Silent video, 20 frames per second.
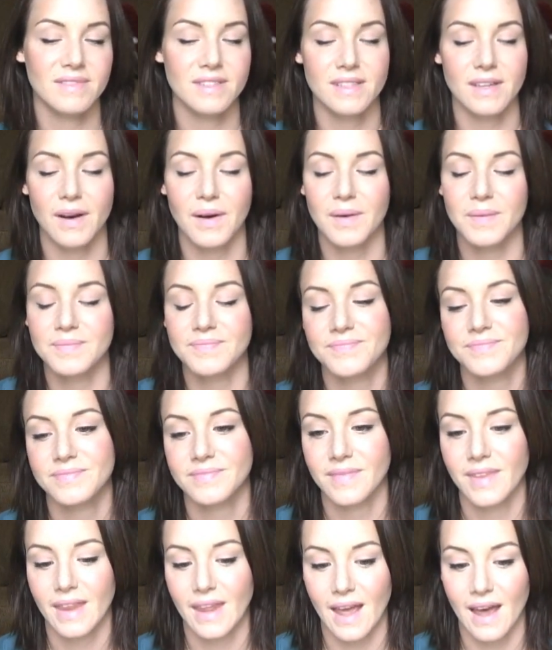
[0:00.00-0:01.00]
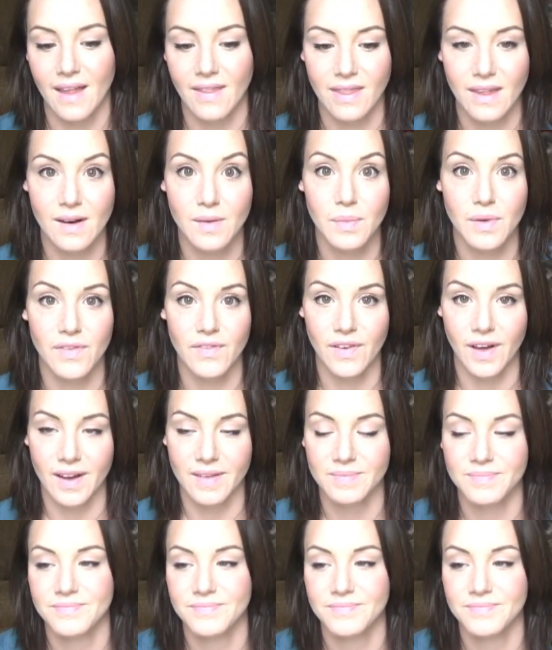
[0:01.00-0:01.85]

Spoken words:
So yeah, that'll be fun.